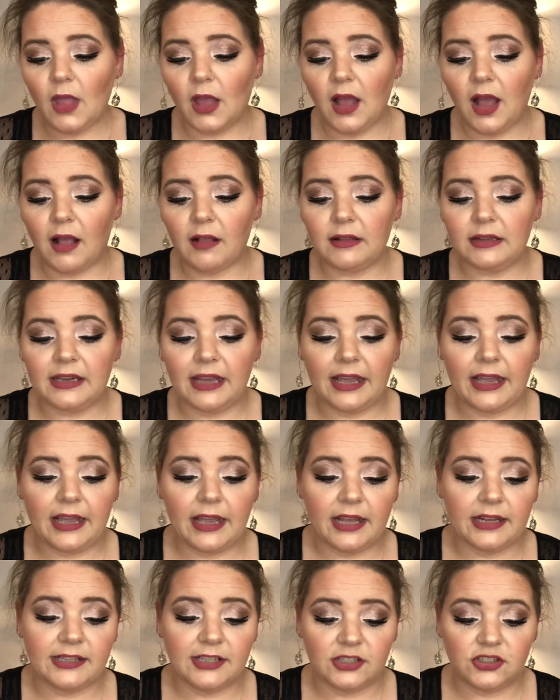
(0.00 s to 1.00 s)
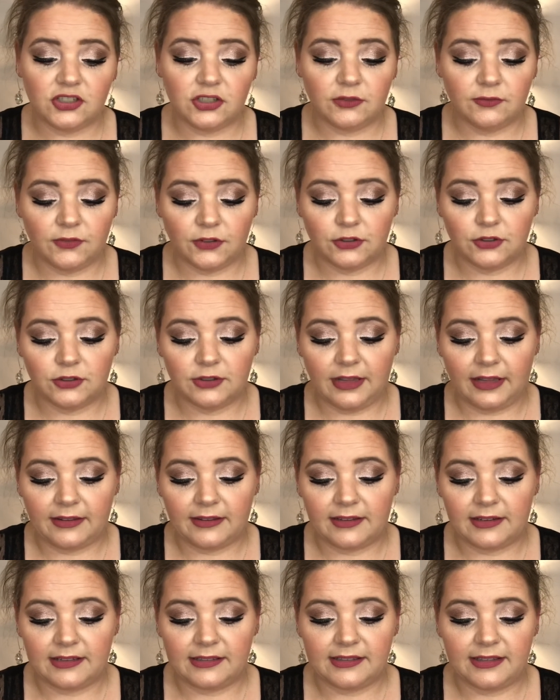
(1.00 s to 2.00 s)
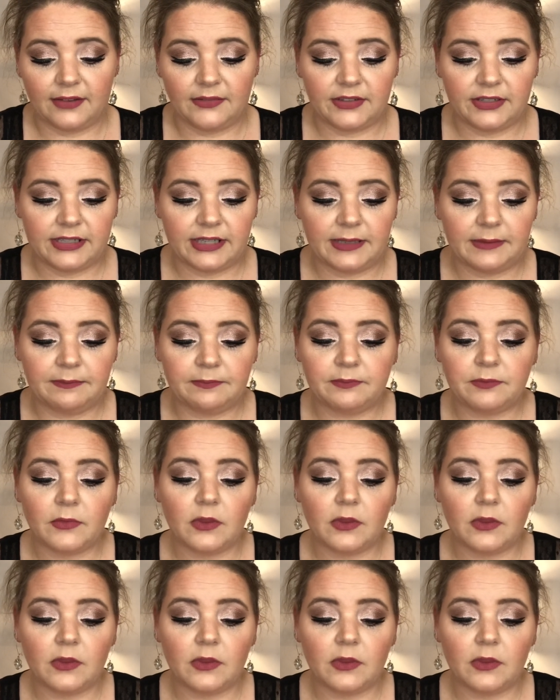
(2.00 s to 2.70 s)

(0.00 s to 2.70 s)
Holiday edition for 2017.